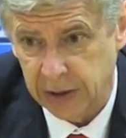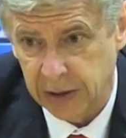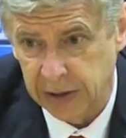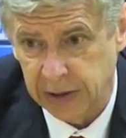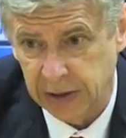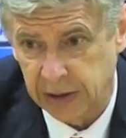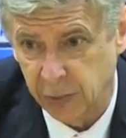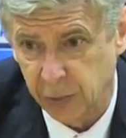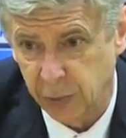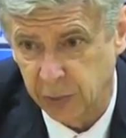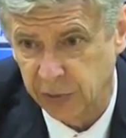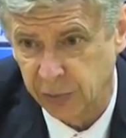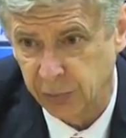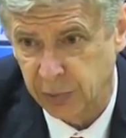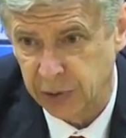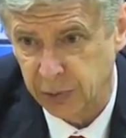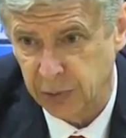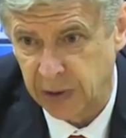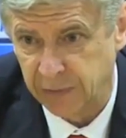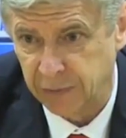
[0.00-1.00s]
it looks
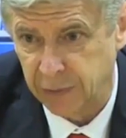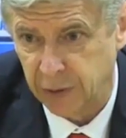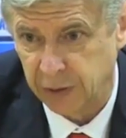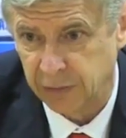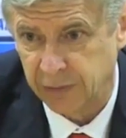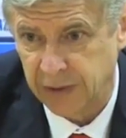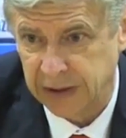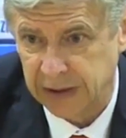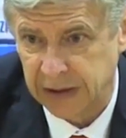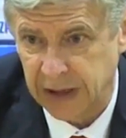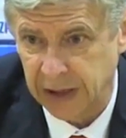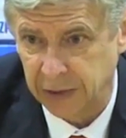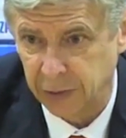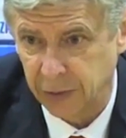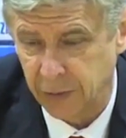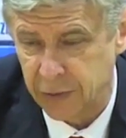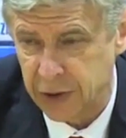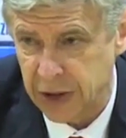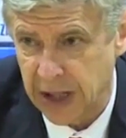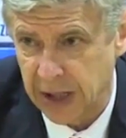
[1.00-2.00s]
when you have not that kind
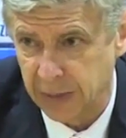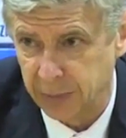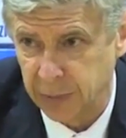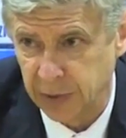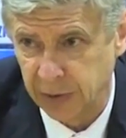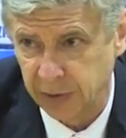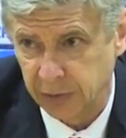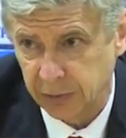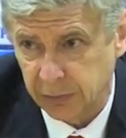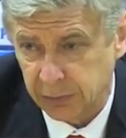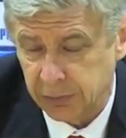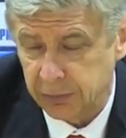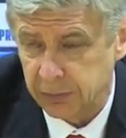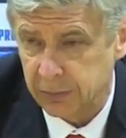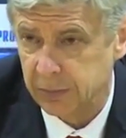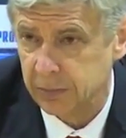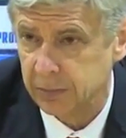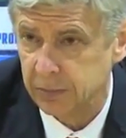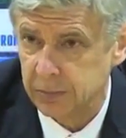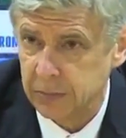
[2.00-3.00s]
of sharpness,
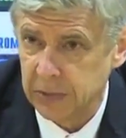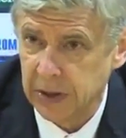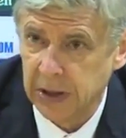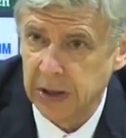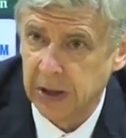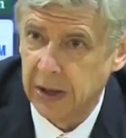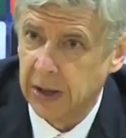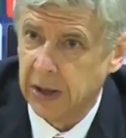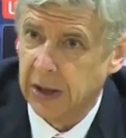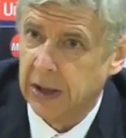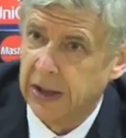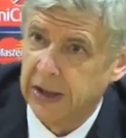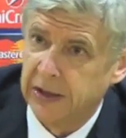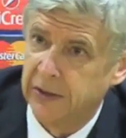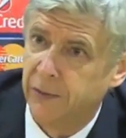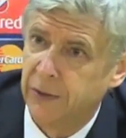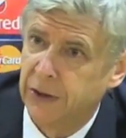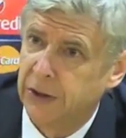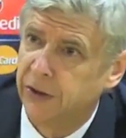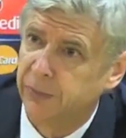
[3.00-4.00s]

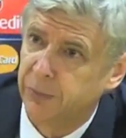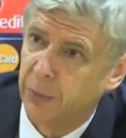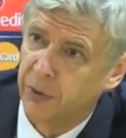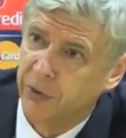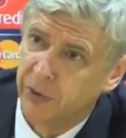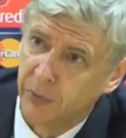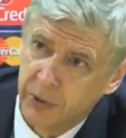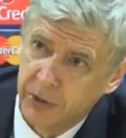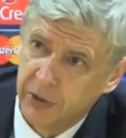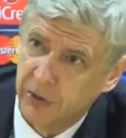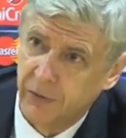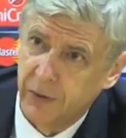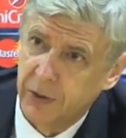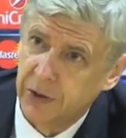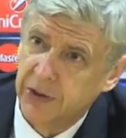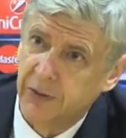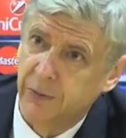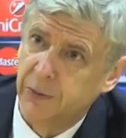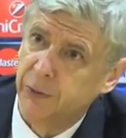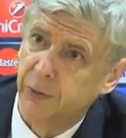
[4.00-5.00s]
anything is possible. It's
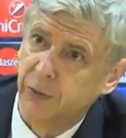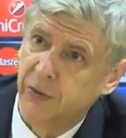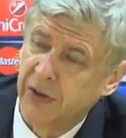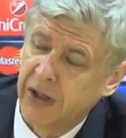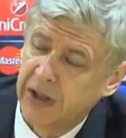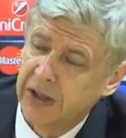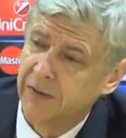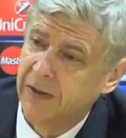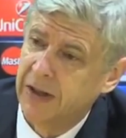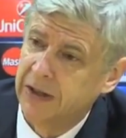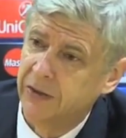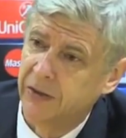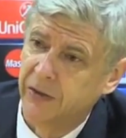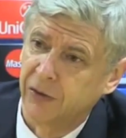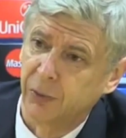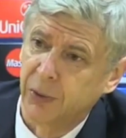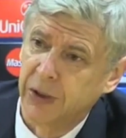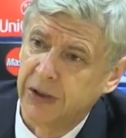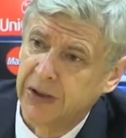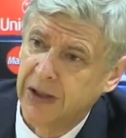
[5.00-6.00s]
very difficult to say that
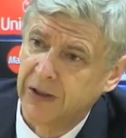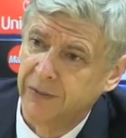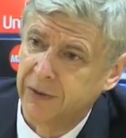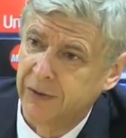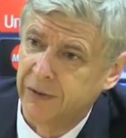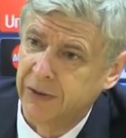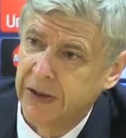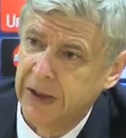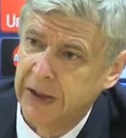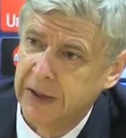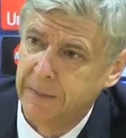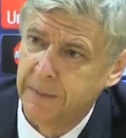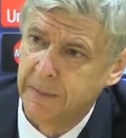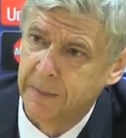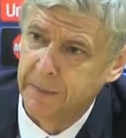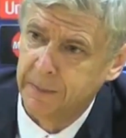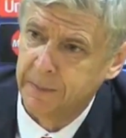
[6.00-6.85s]
straight after the game.